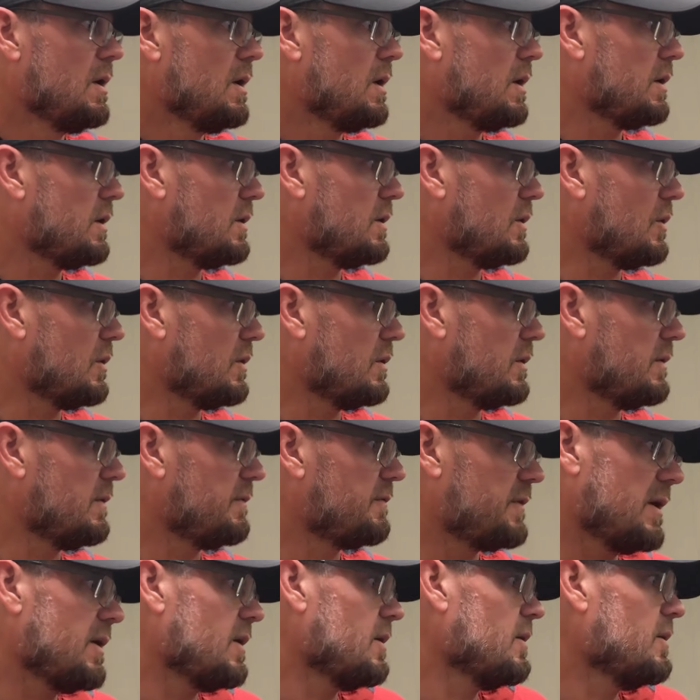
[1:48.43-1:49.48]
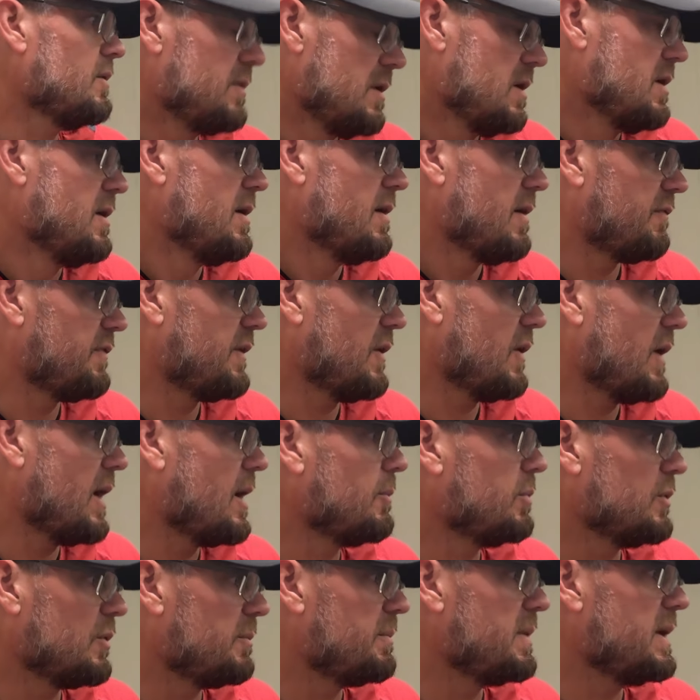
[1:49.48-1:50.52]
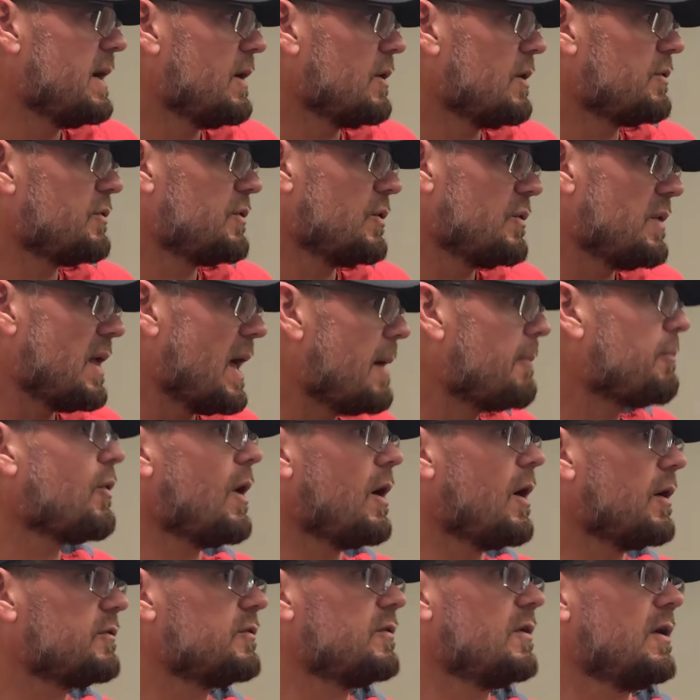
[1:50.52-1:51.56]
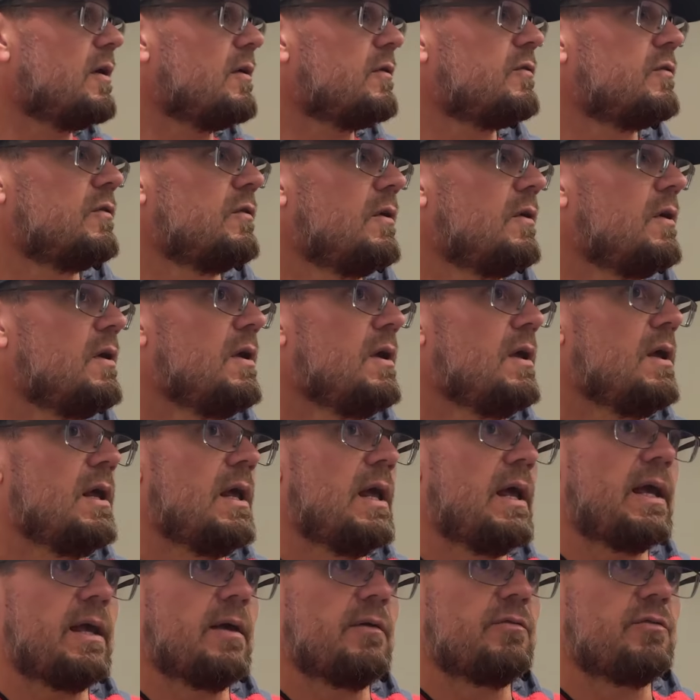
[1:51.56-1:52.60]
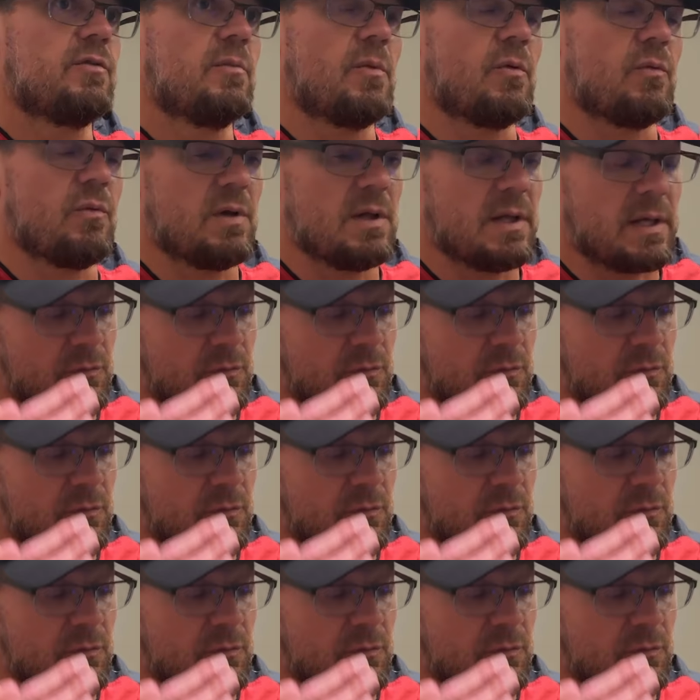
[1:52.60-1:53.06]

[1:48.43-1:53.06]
and if they're able to be here through that process, it gives them a really,